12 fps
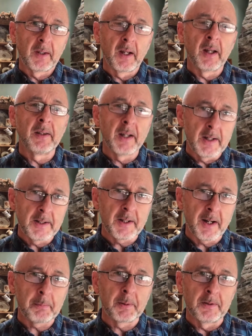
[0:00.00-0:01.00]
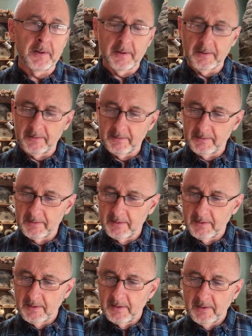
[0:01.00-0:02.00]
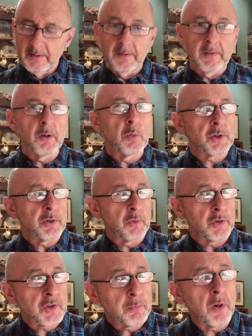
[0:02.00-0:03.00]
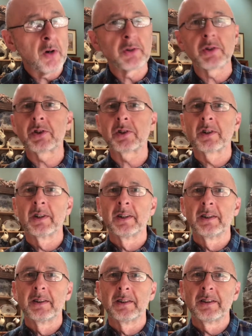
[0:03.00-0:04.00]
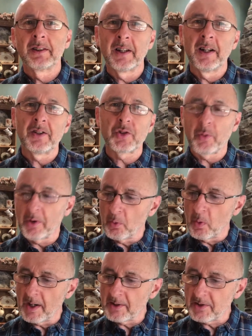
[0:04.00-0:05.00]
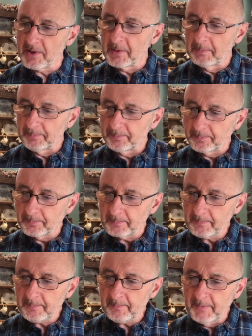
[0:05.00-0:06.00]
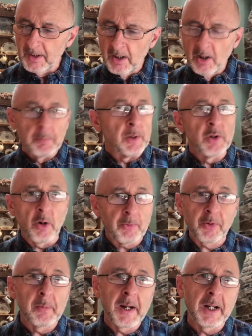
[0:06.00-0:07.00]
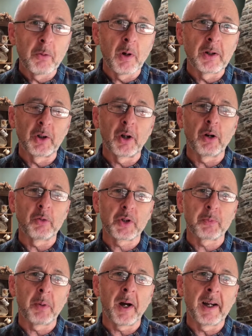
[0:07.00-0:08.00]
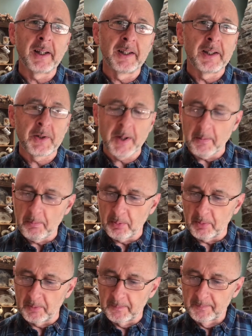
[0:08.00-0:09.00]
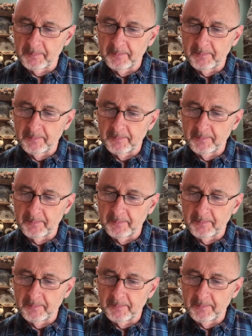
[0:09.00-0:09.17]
And then it happened. There was a response to his request, but not from anyone close by in the temple.